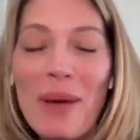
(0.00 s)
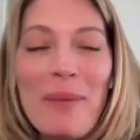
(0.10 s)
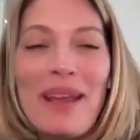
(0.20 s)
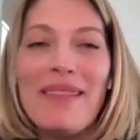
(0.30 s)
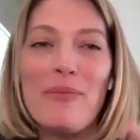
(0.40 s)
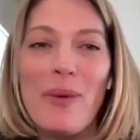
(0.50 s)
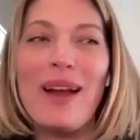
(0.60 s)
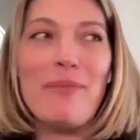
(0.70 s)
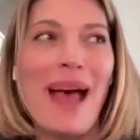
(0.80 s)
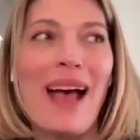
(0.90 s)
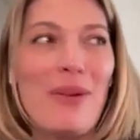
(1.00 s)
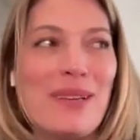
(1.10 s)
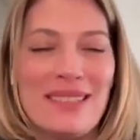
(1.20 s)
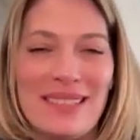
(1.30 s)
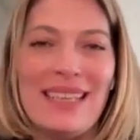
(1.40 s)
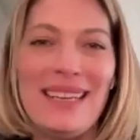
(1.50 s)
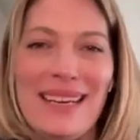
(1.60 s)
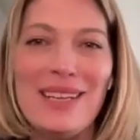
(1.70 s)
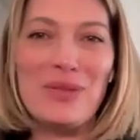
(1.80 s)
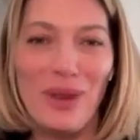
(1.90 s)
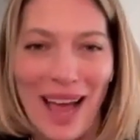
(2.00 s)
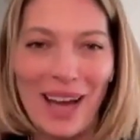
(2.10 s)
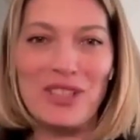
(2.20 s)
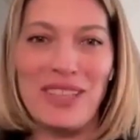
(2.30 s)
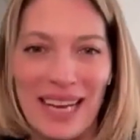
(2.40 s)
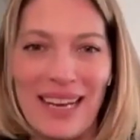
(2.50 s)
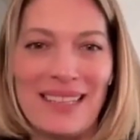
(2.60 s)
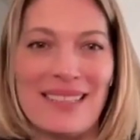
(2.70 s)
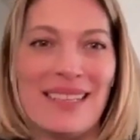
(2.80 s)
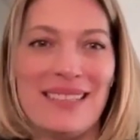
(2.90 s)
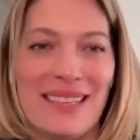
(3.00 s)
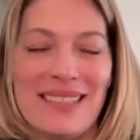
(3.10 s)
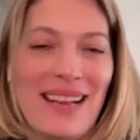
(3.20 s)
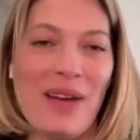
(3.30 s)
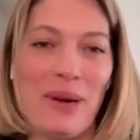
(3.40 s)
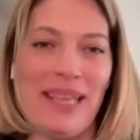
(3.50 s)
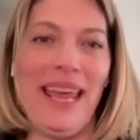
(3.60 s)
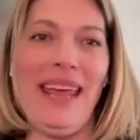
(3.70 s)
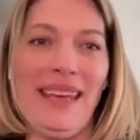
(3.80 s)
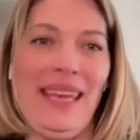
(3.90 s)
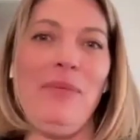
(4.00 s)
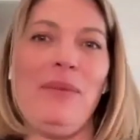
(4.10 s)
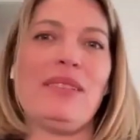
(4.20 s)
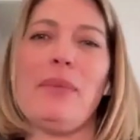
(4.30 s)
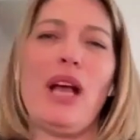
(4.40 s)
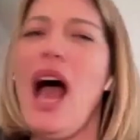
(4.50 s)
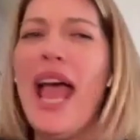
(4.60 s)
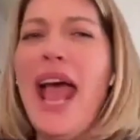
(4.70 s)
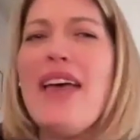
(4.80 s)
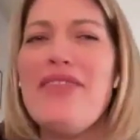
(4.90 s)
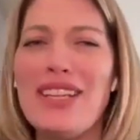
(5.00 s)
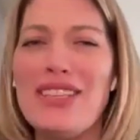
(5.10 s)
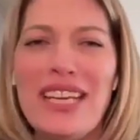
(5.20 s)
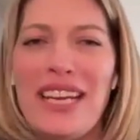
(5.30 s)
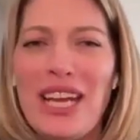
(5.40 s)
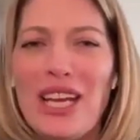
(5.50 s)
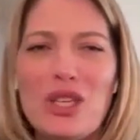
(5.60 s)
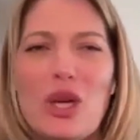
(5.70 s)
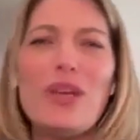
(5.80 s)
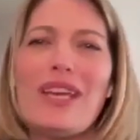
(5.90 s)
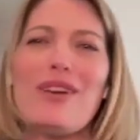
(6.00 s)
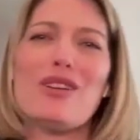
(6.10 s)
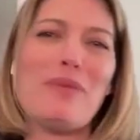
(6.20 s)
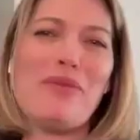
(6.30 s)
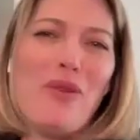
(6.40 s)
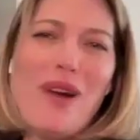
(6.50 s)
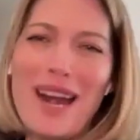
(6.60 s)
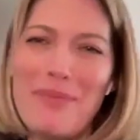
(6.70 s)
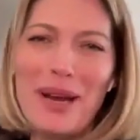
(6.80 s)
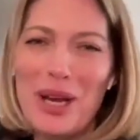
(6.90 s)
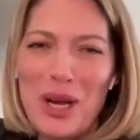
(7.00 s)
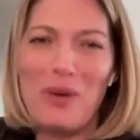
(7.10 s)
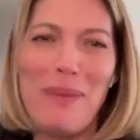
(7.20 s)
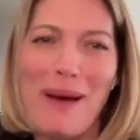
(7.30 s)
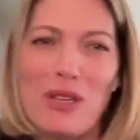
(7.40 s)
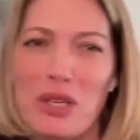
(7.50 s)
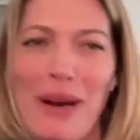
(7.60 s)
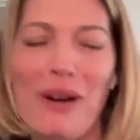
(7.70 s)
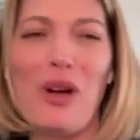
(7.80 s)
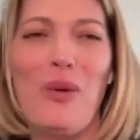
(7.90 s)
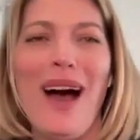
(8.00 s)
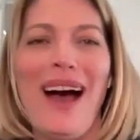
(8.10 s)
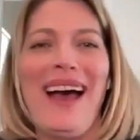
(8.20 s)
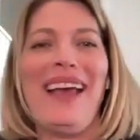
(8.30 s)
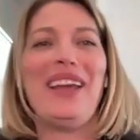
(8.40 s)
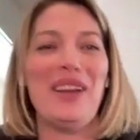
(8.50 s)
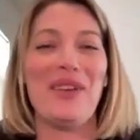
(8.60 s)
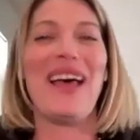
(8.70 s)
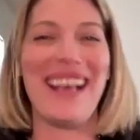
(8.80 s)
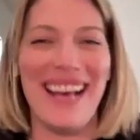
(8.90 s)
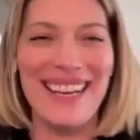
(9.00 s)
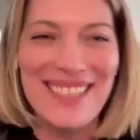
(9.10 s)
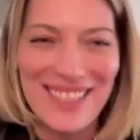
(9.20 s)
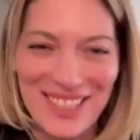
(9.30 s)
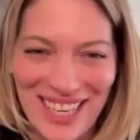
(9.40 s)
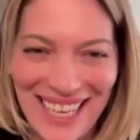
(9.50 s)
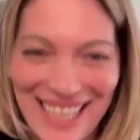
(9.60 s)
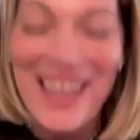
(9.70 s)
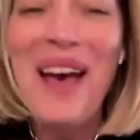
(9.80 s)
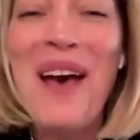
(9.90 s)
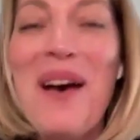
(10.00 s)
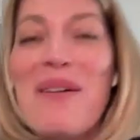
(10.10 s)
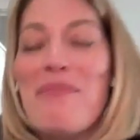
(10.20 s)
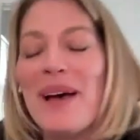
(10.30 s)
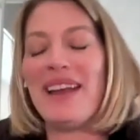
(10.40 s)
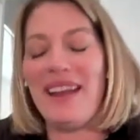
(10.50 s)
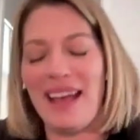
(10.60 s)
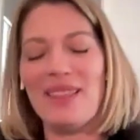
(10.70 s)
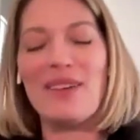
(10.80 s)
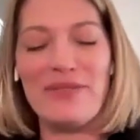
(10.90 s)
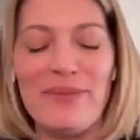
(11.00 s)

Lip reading: Did you? I mean, back when CDs were actually in existence, and I would gatekeep because I'm like, I had that CD 2 years before anybody knew about Jamiroquai, you know, that kind of shit. But I